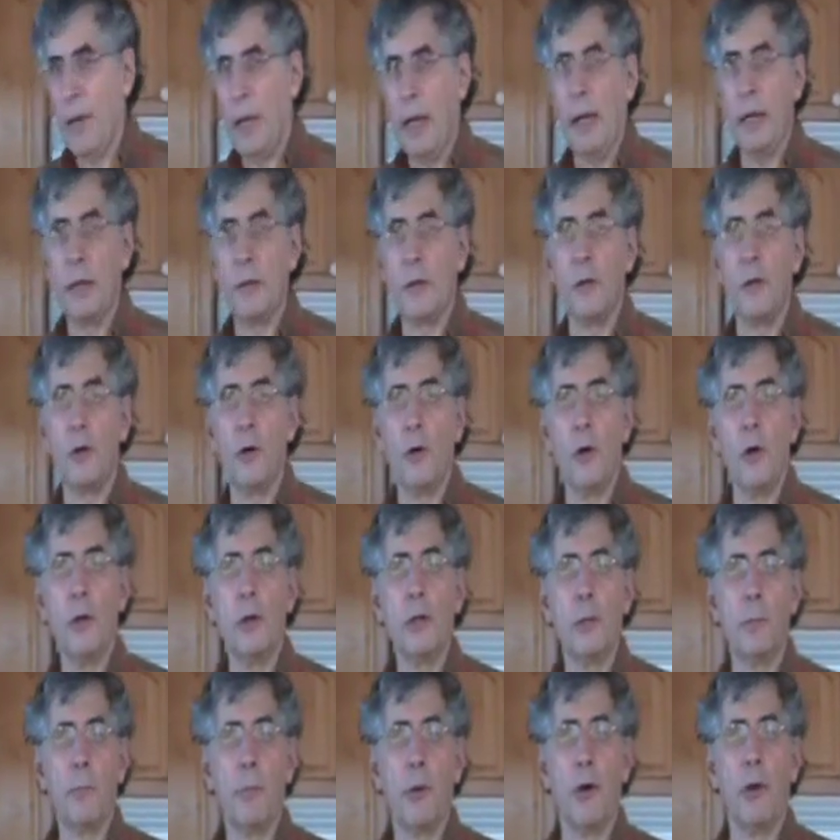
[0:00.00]
it's good
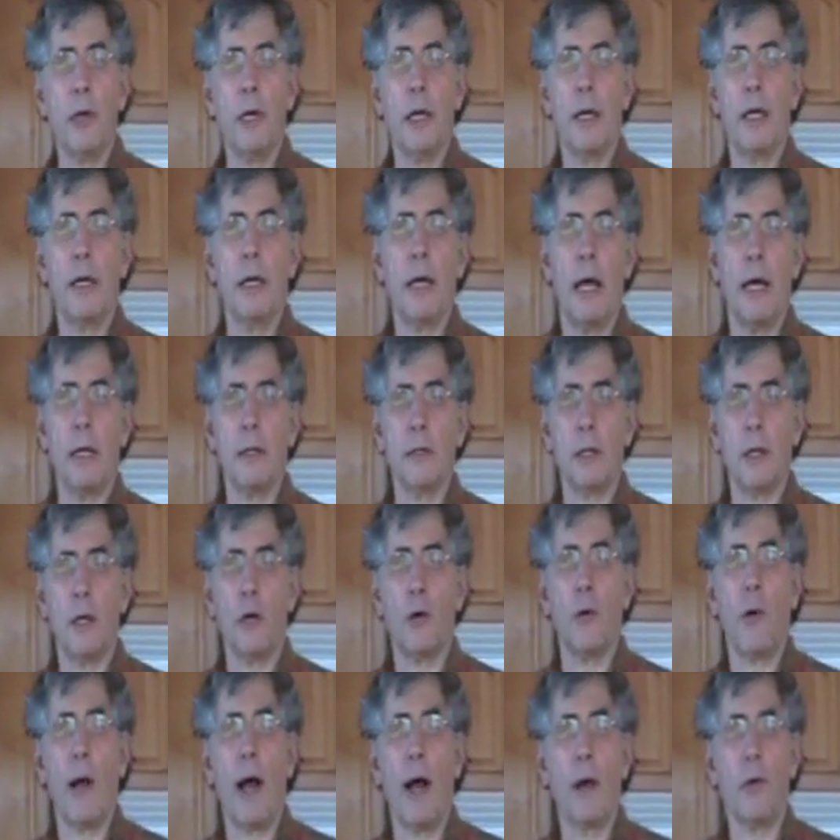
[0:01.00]
to put in as a
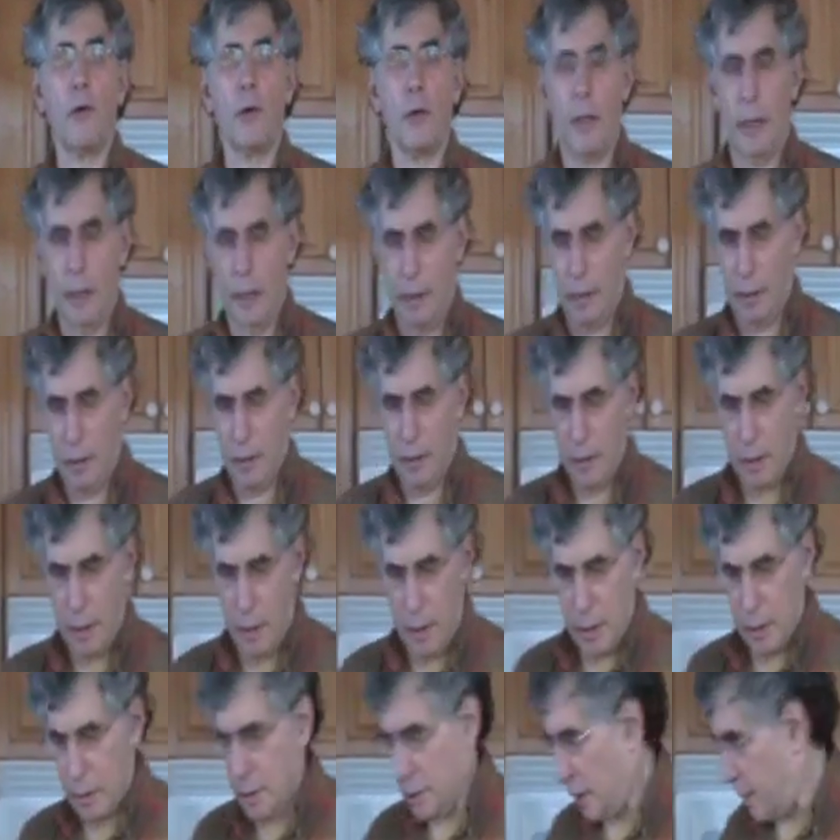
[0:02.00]
grounding,
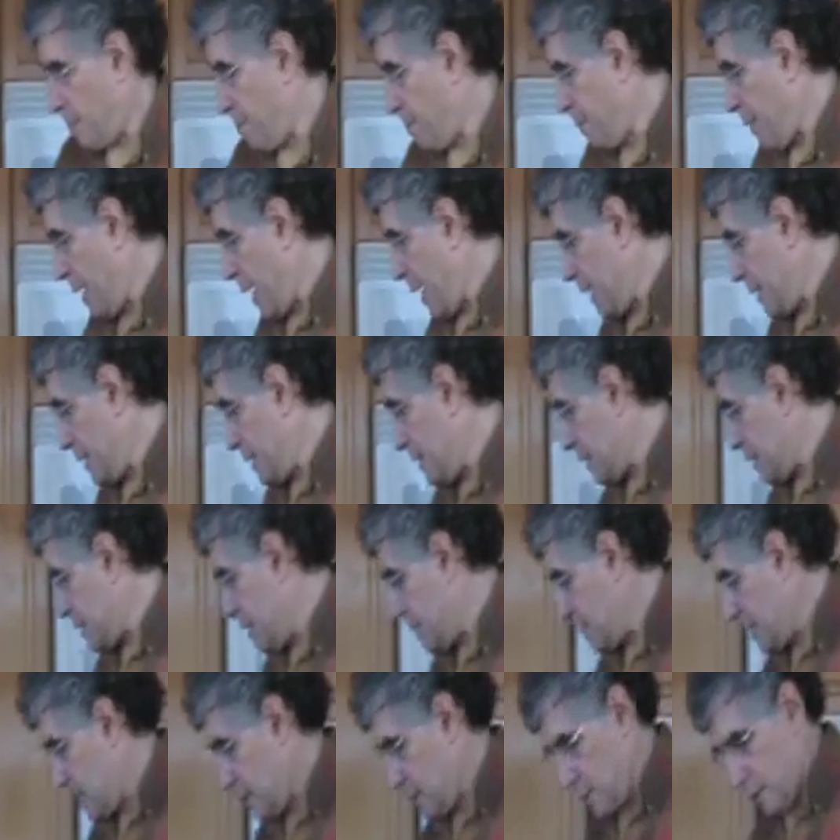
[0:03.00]
as a
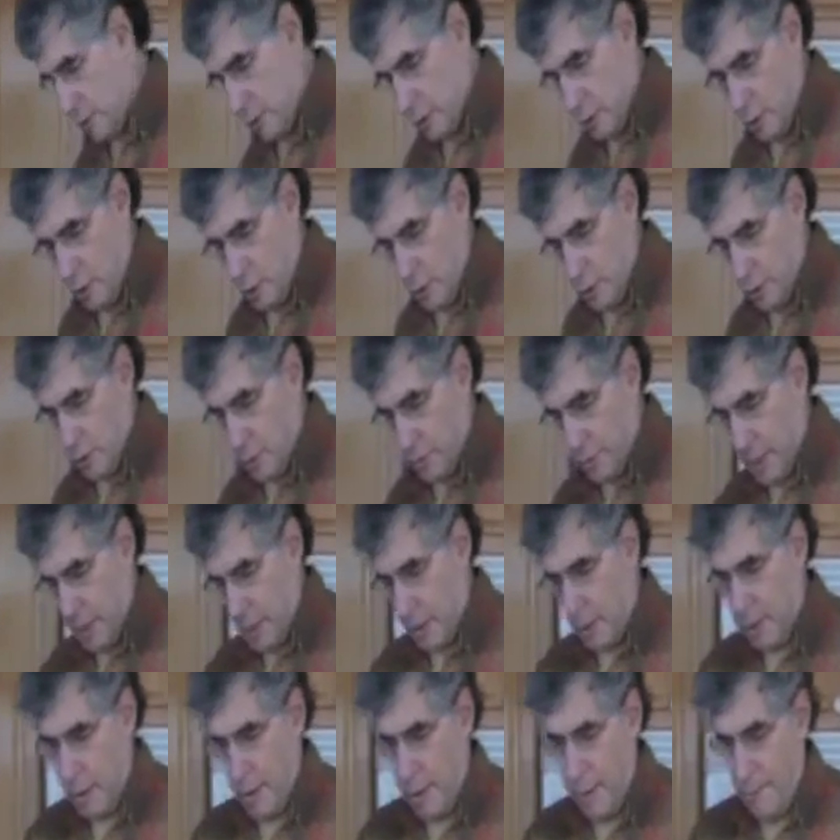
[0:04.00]
base, so to
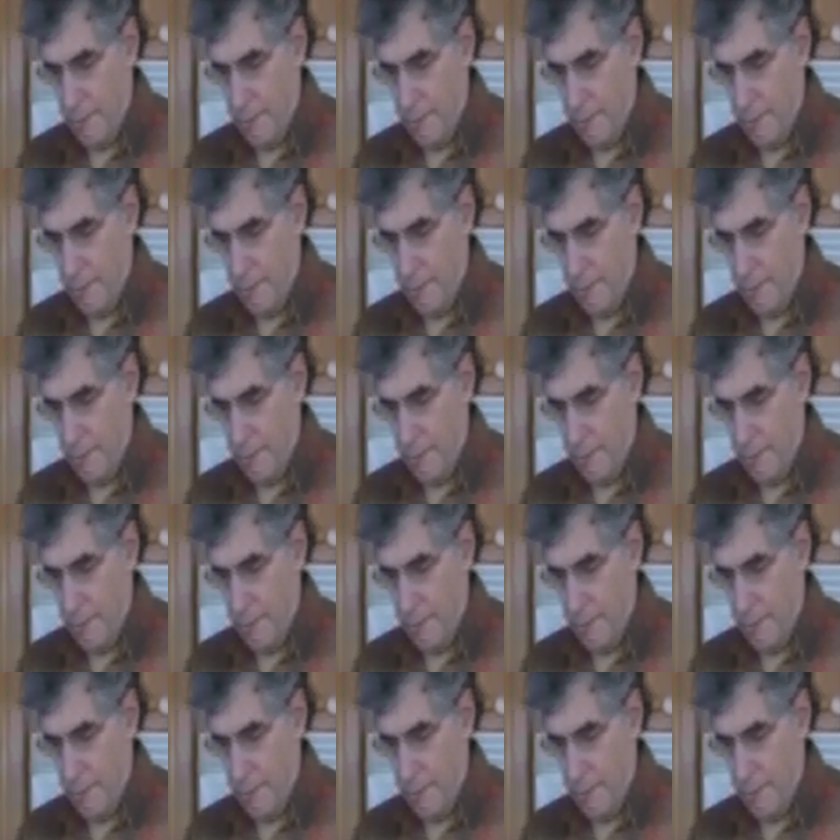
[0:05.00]
speak.